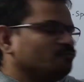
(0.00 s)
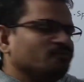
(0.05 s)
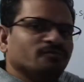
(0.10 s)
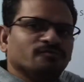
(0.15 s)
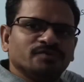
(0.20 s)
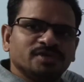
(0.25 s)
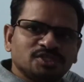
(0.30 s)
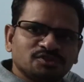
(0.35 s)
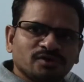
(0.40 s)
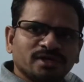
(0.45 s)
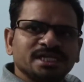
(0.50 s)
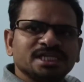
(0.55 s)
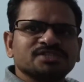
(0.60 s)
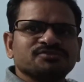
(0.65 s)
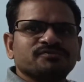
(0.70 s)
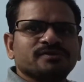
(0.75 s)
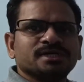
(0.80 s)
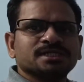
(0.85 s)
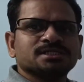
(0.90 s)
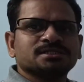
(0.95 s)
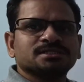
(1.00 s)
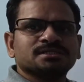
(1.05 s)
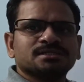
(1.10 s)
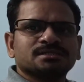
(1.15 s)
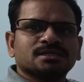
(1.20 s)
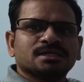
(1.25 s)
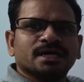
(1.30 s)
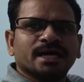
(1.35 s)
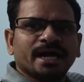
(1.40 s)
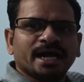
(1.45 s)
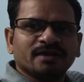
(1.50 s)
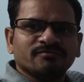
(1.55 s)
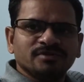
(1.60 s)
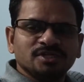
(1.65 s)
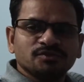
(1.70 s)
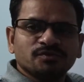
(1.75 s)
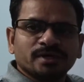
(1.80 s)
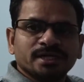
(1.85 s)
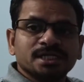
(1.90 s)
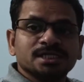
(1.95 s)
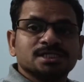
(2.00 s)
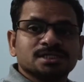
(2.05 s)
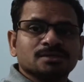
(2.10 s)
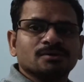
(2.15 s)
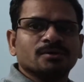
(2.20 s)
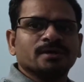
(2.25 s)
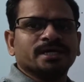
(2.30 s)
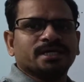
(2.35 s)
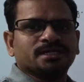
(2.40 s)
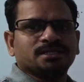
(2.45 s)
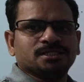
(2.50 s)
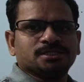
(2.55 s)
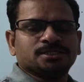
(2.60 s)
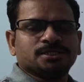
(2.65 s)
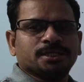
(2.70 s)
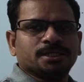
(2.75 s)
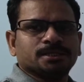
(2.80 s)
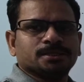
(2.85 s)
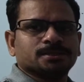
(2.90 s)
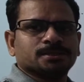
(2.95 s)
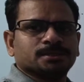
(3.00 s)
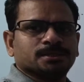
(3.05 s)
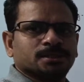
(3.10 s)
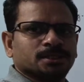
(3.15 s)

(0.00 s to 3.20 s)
which one is faster and which one is slower in this case.